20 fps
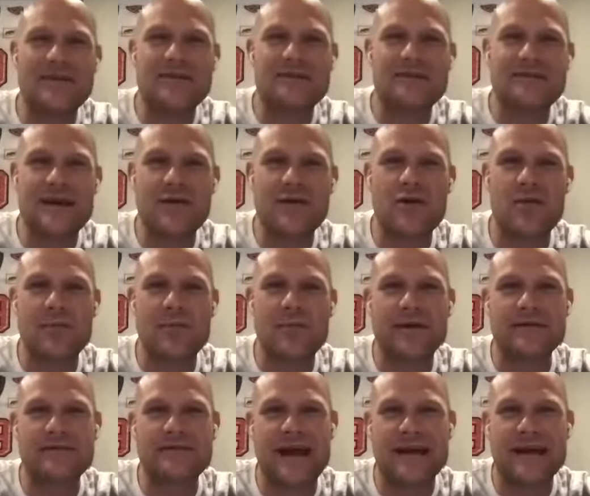to zero
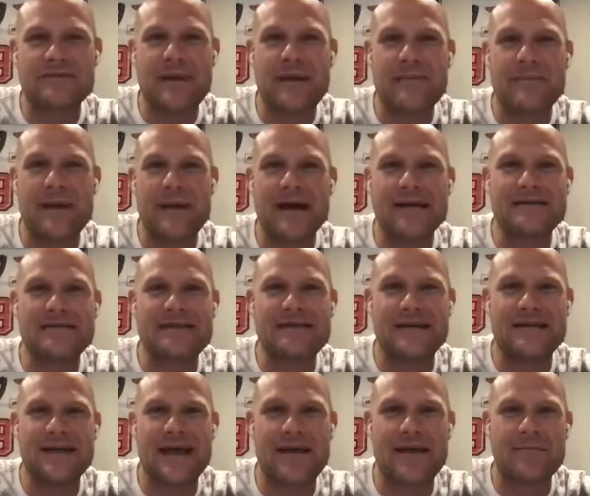because that's my
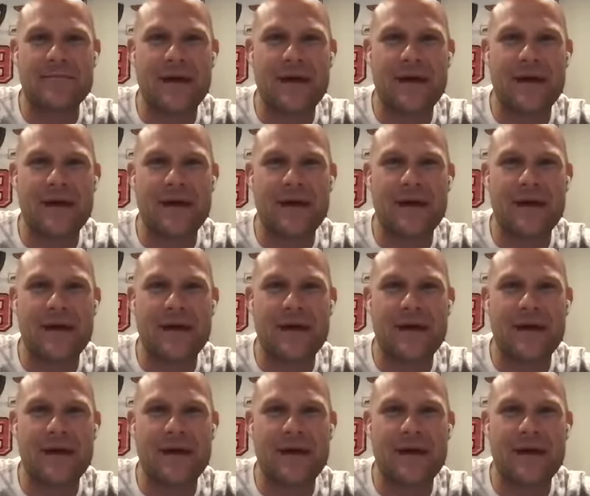mindset, Dan.